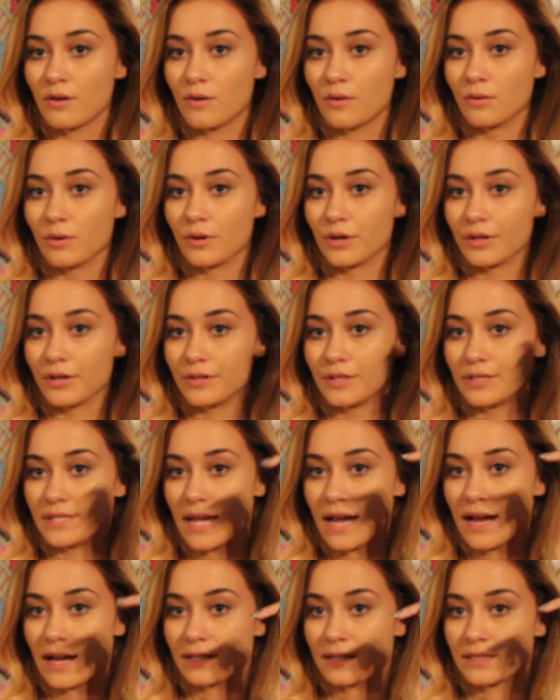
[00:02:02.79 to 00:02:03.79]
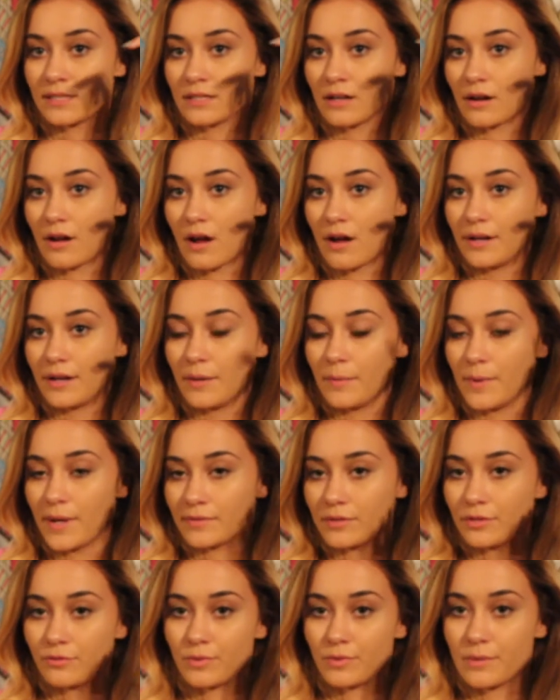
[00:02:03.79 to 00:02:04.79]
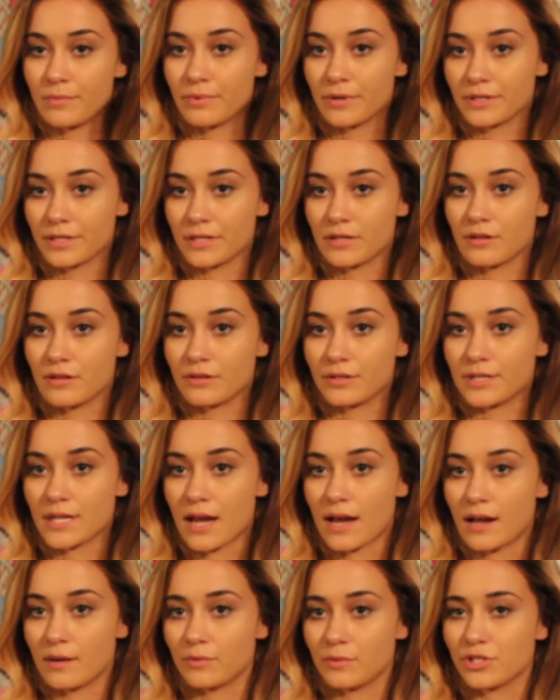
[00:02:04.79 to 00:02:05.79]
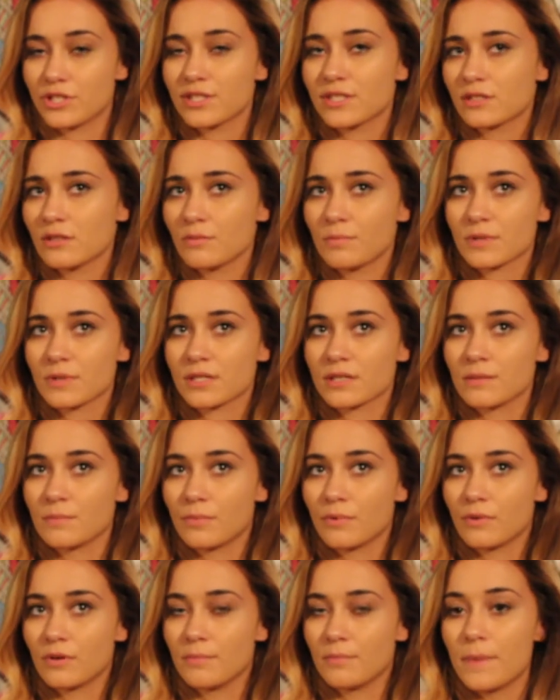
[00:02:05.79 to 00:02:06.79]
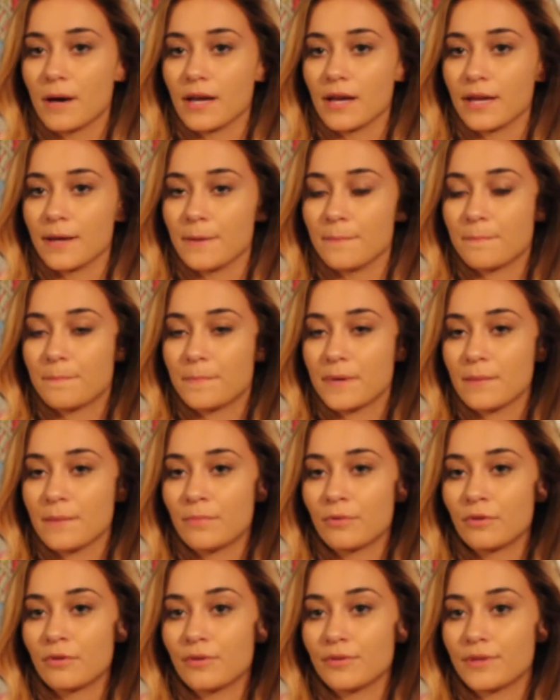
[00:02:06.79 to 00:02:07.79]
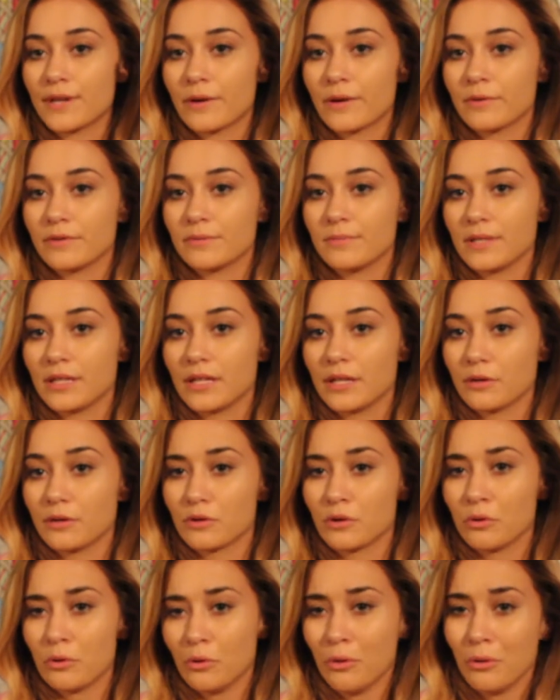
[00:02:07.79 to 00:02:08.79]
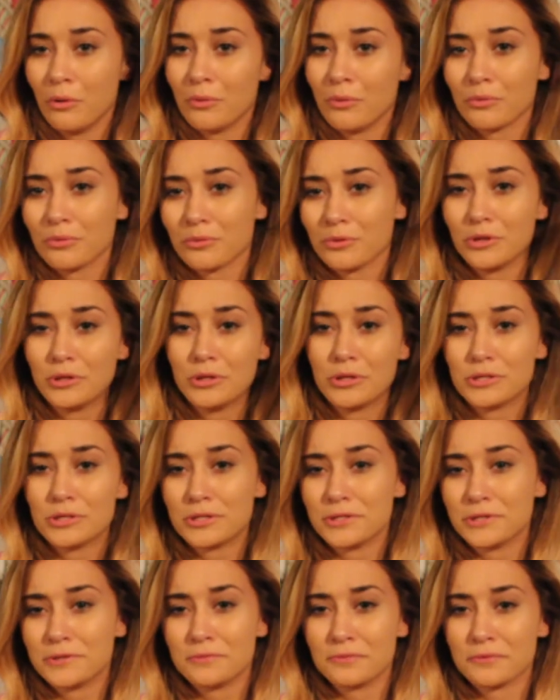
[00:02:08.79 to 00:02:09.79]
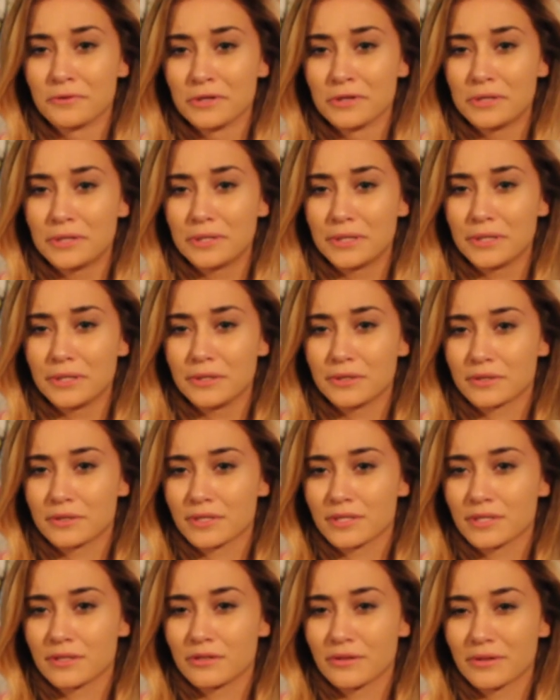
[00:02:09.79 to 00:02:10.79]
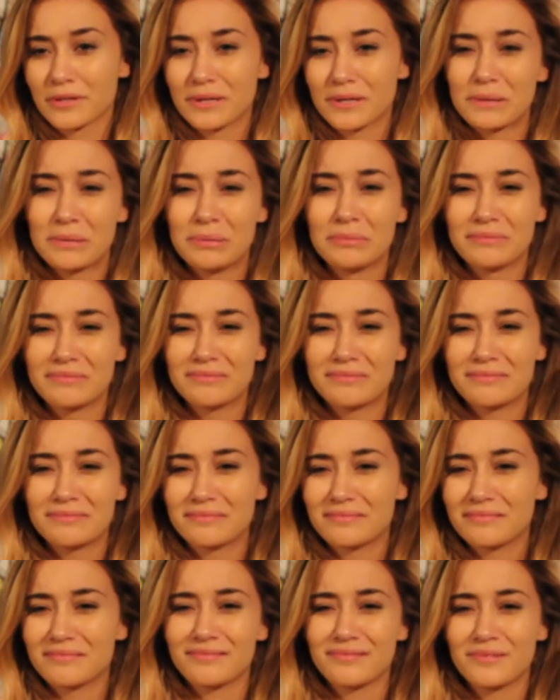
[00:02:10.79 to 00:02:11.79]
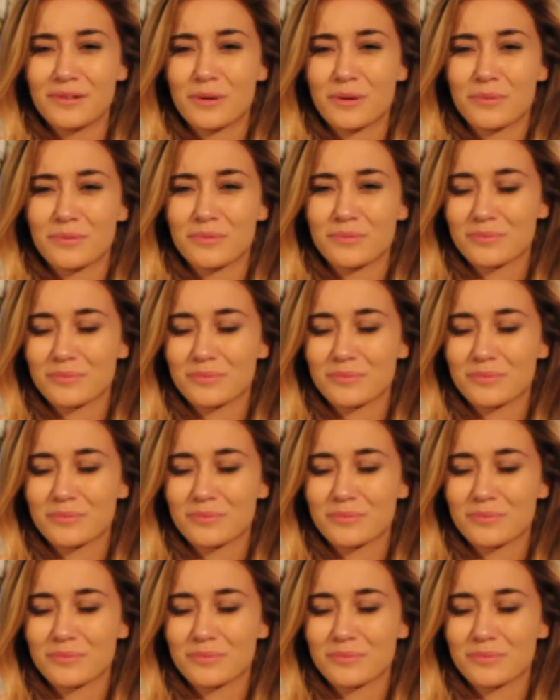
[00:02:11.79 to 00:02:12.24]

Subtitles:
or the tag's not on it, we have to reprint another tag, which is super simple. But people that would be like, oh, I guess it's free, and you're just sitting there like, no,